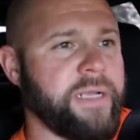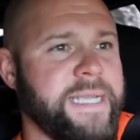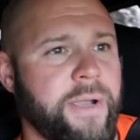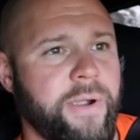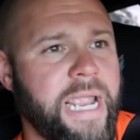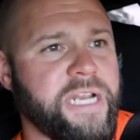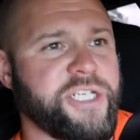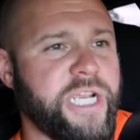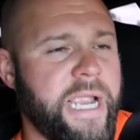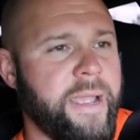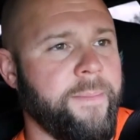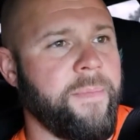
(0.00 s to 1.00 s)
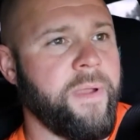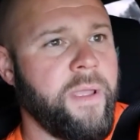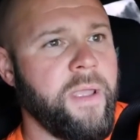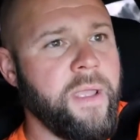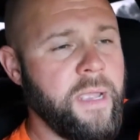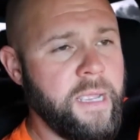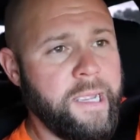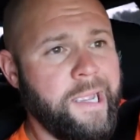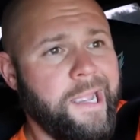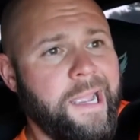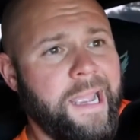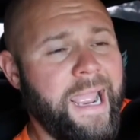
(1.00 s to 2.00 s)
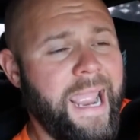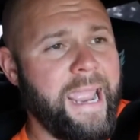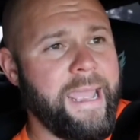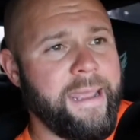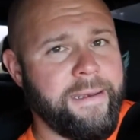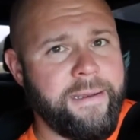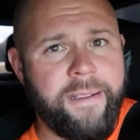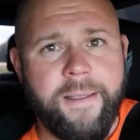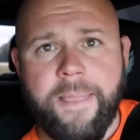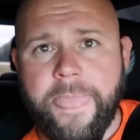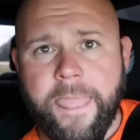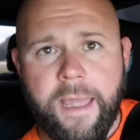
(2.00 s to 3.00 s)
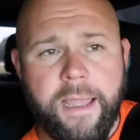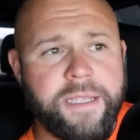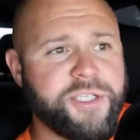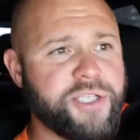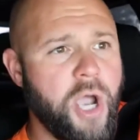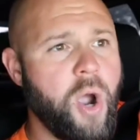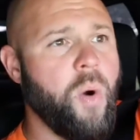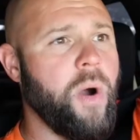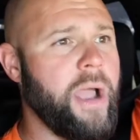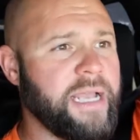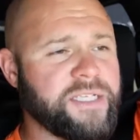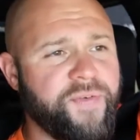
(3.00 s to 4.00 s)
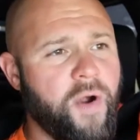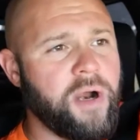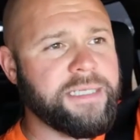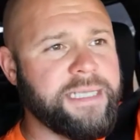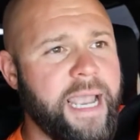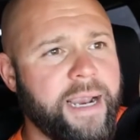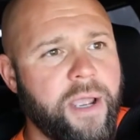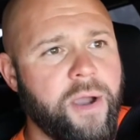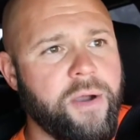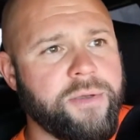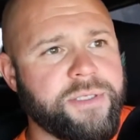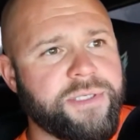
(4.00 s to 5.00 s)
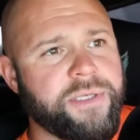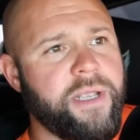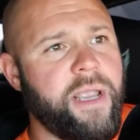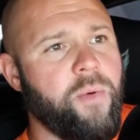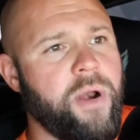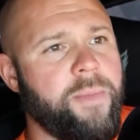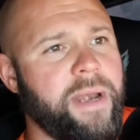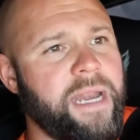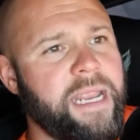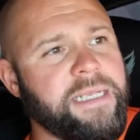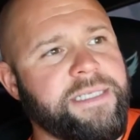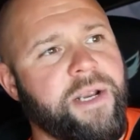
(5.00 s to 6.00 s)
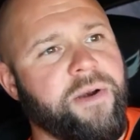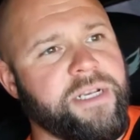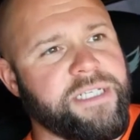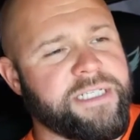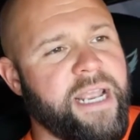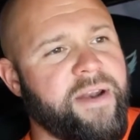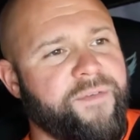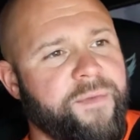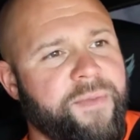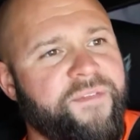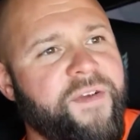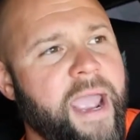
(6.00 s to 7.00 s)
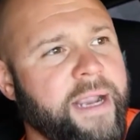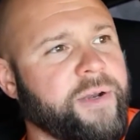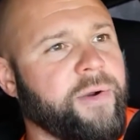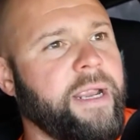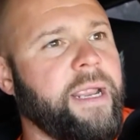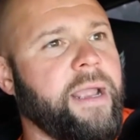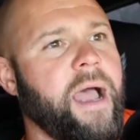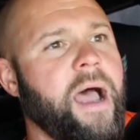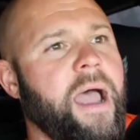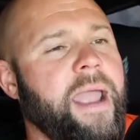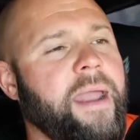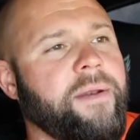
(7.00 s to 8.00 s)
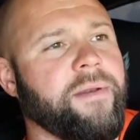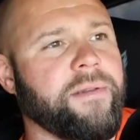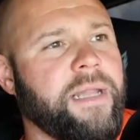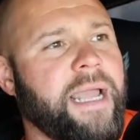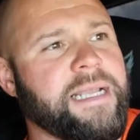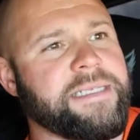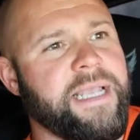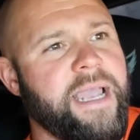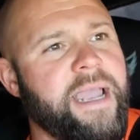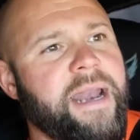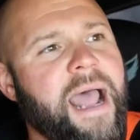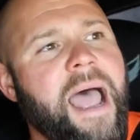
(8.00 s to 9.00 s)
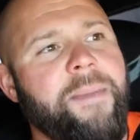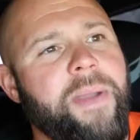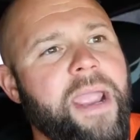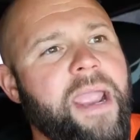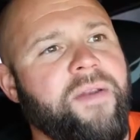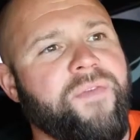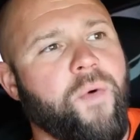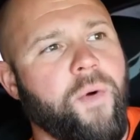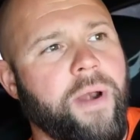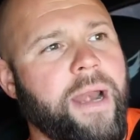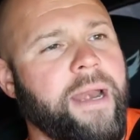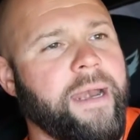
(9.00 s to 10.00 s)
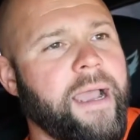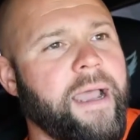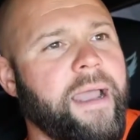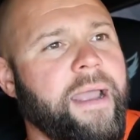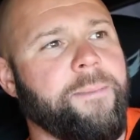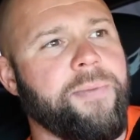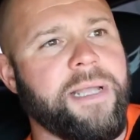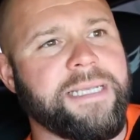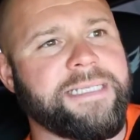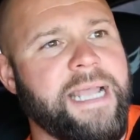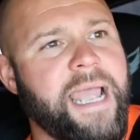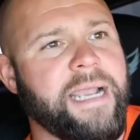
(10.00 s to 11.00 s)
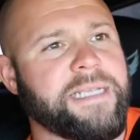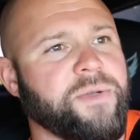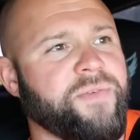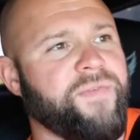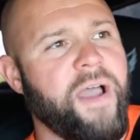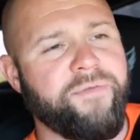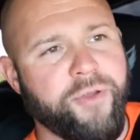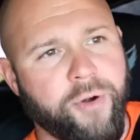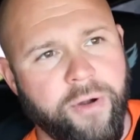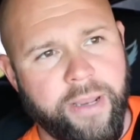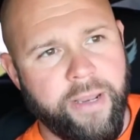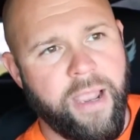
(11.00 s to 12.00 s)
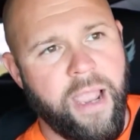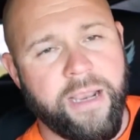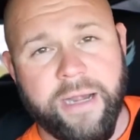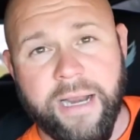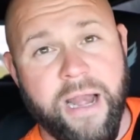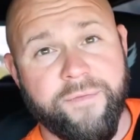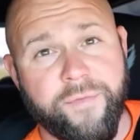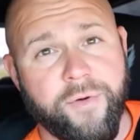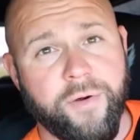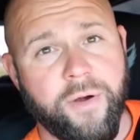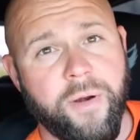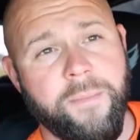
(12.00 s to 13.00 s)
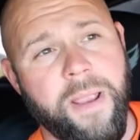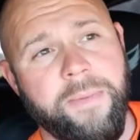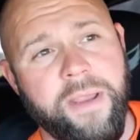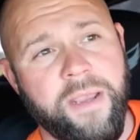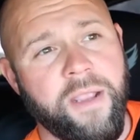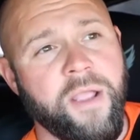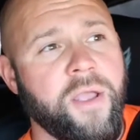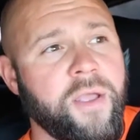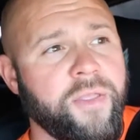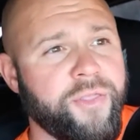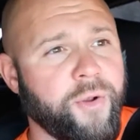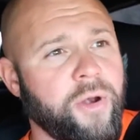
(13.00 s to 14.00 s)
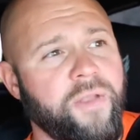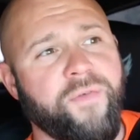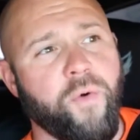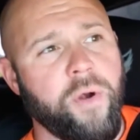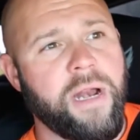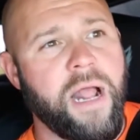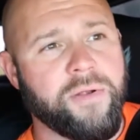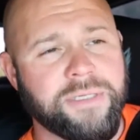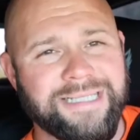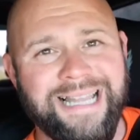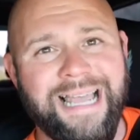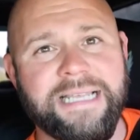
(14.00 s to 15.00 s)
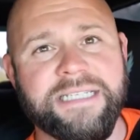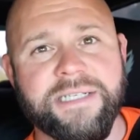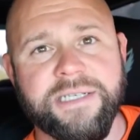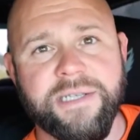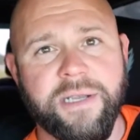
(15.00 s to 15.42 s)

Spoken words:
tailgate jam. And so as far as that goes, it would have been easier to just get it from the factory. And like I said, I paid $4.99 plus tax, so $5.30. I could have got it for maybe $30, $40 less